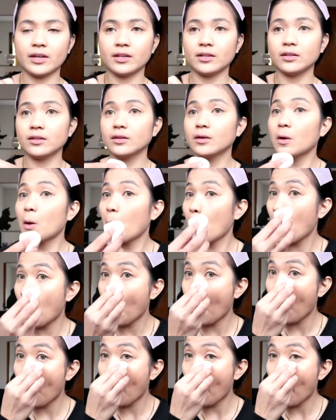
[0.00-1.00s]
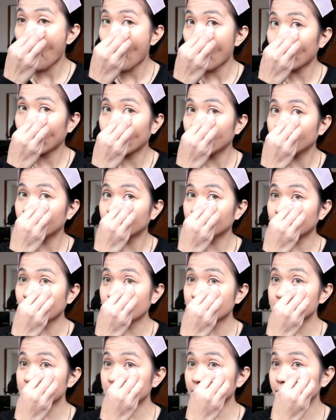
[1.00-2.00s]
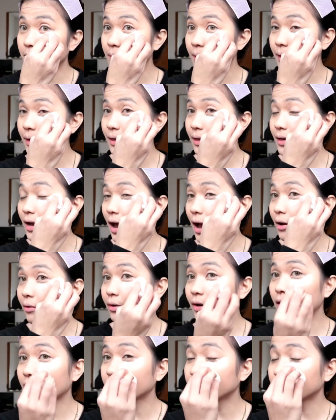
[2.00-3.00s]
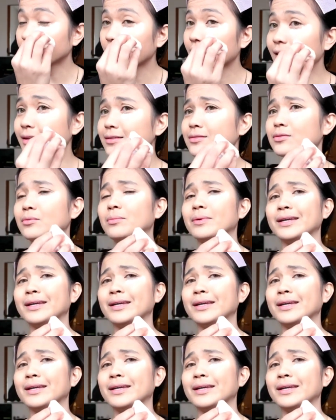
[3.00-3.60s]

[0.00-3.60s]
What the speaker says: and let's bake our under eyes.